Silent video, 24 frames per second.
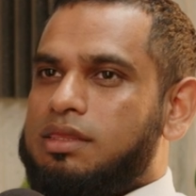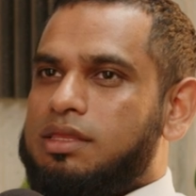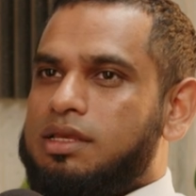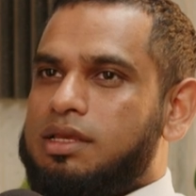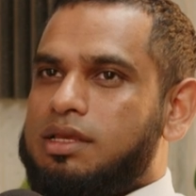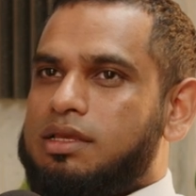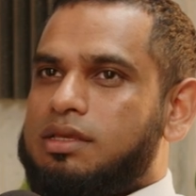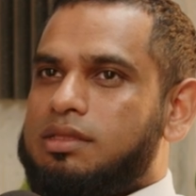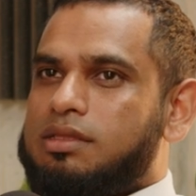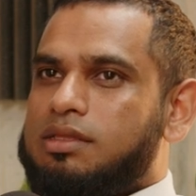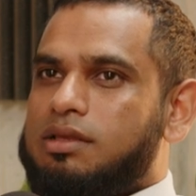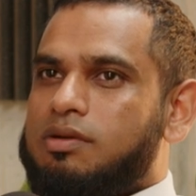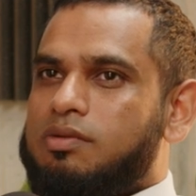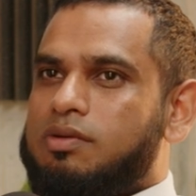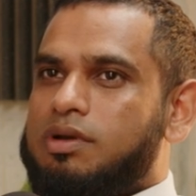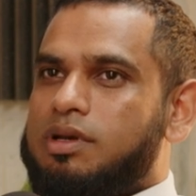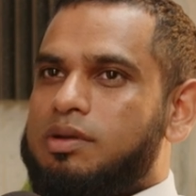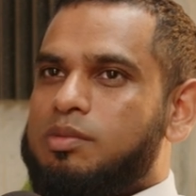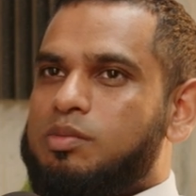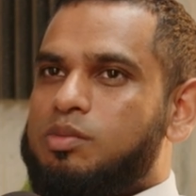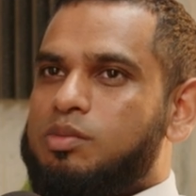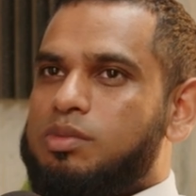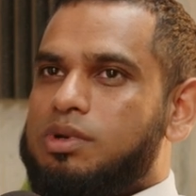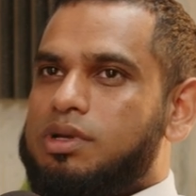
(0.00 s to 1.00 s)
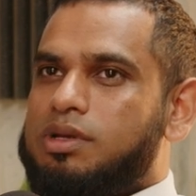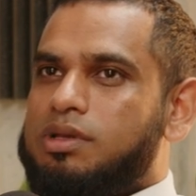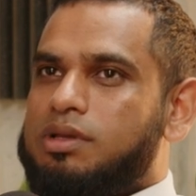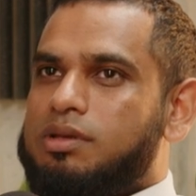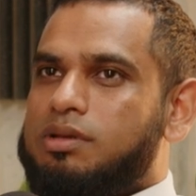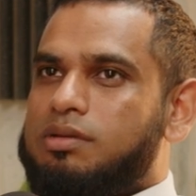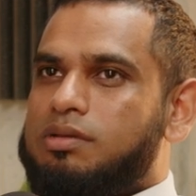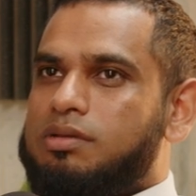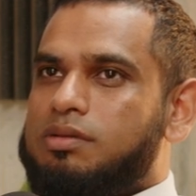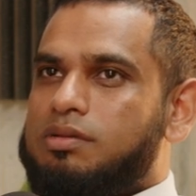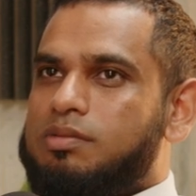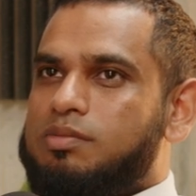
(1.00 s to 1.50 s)
I think they were
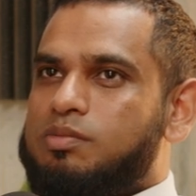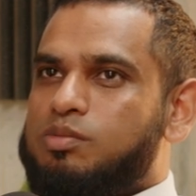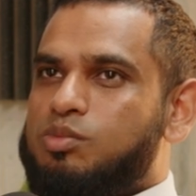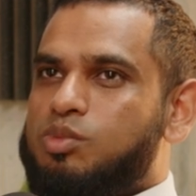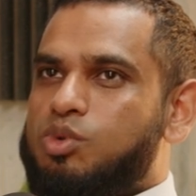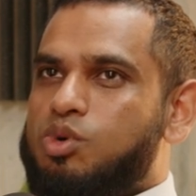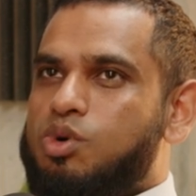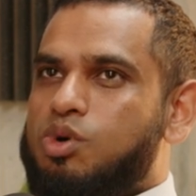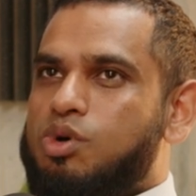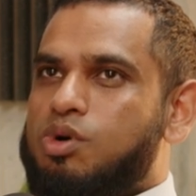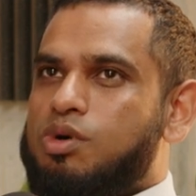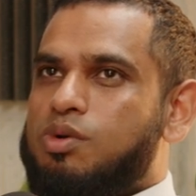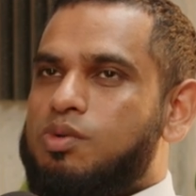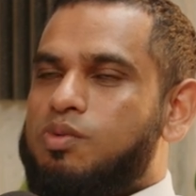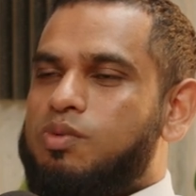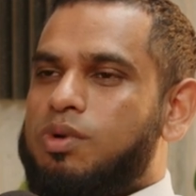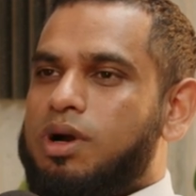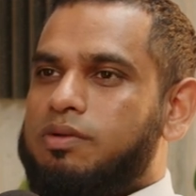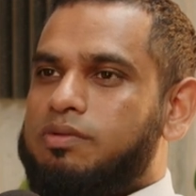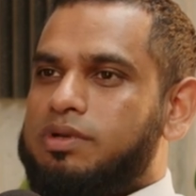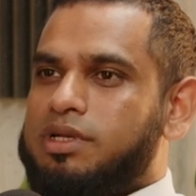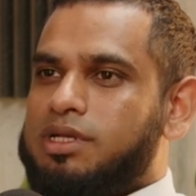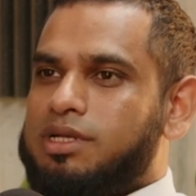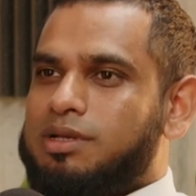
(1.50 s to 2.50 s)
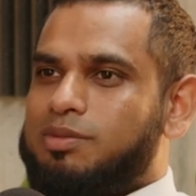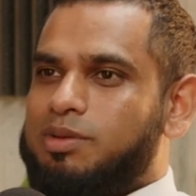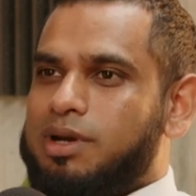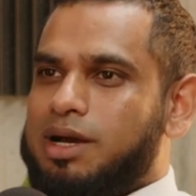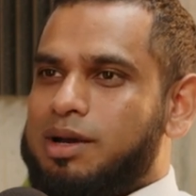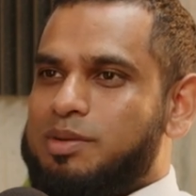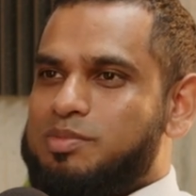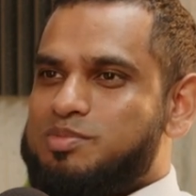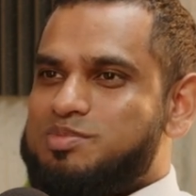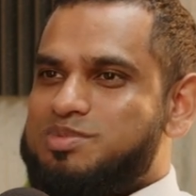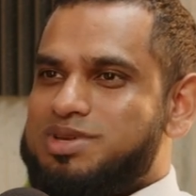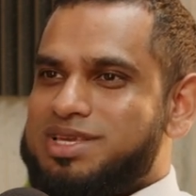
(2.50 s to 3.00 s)
uh, more worried
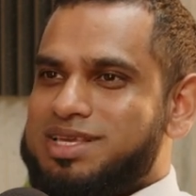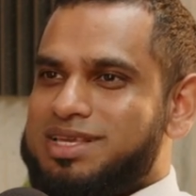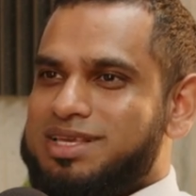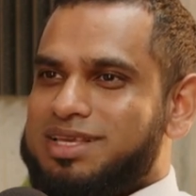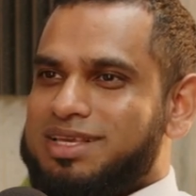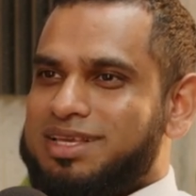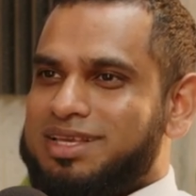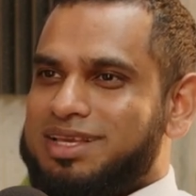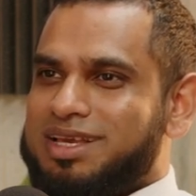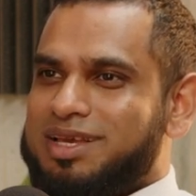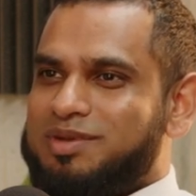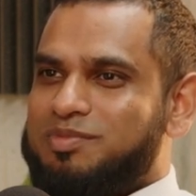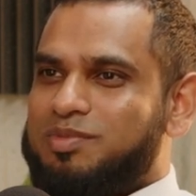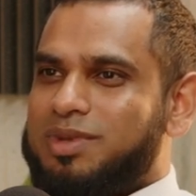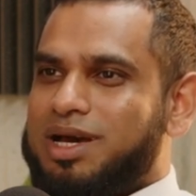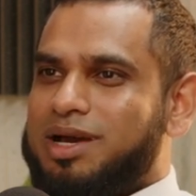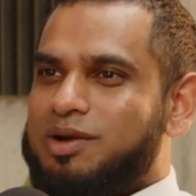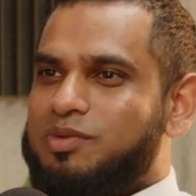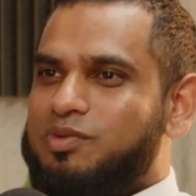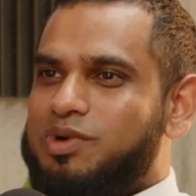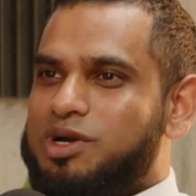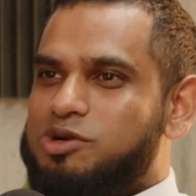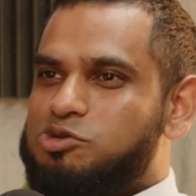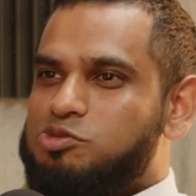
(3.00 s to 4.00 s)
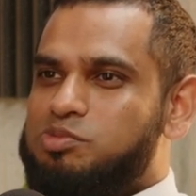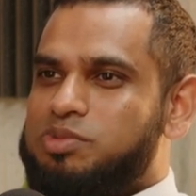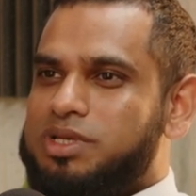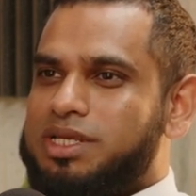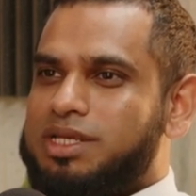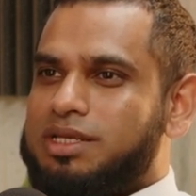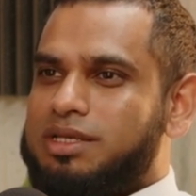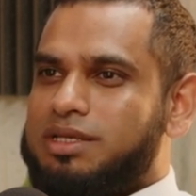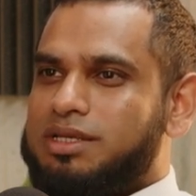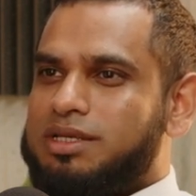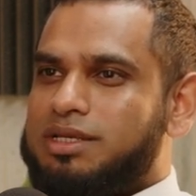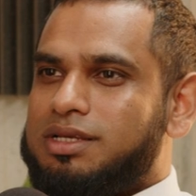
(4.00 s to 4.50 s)
about me and my
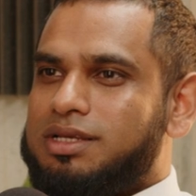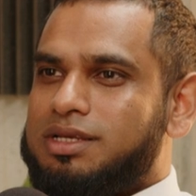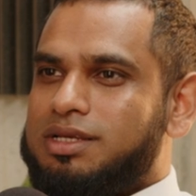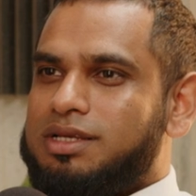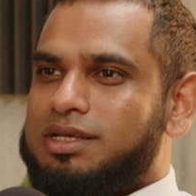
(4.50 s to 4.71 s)
well-being.